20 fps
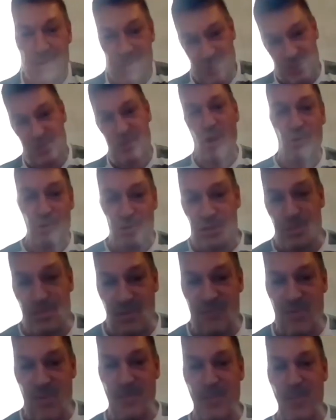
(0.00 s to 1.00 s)
sole's coming
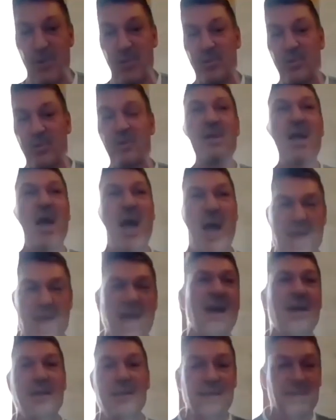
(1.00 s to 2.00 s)
off a boot.
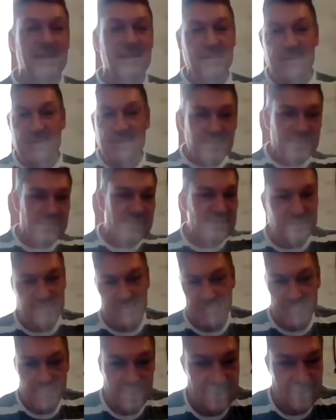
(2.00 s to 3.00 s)
Ah.
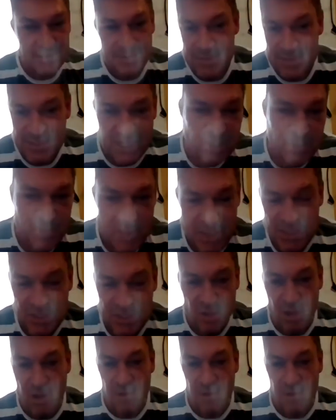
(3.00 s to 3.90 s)
6 minutes to half